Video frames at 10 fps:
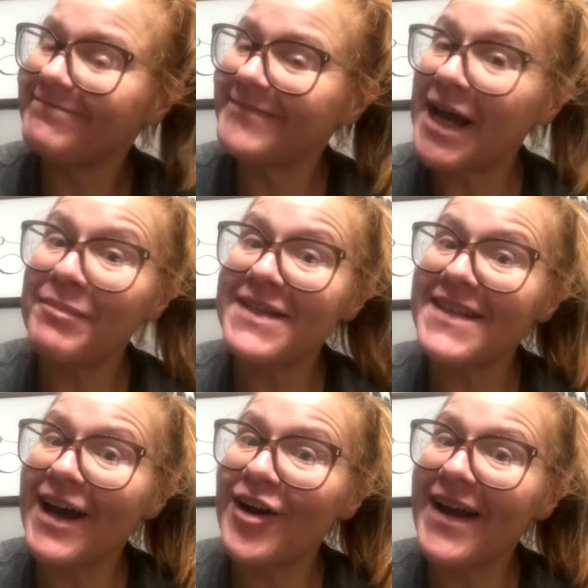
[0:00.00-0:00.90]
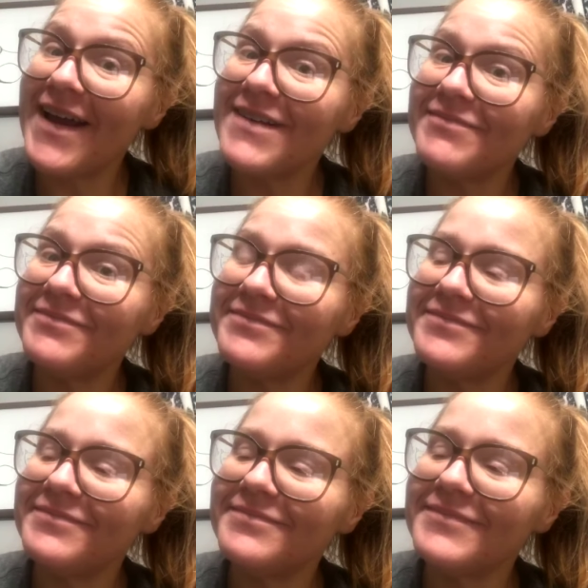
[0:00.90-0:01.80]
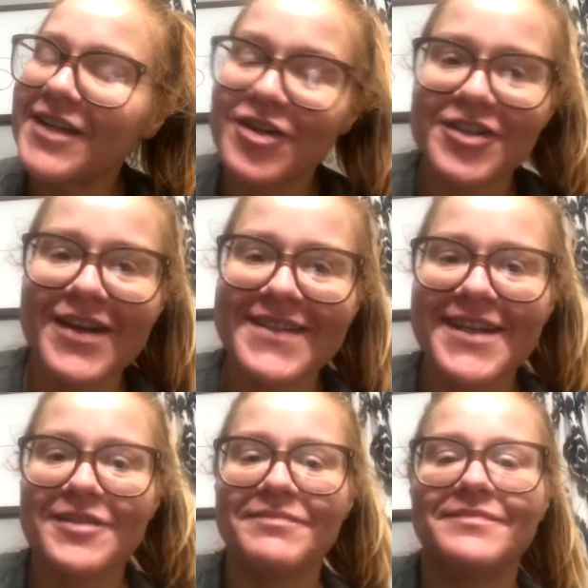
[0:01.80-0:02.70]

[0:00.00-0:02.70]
Happy Saturday. I'll talk to you guys later.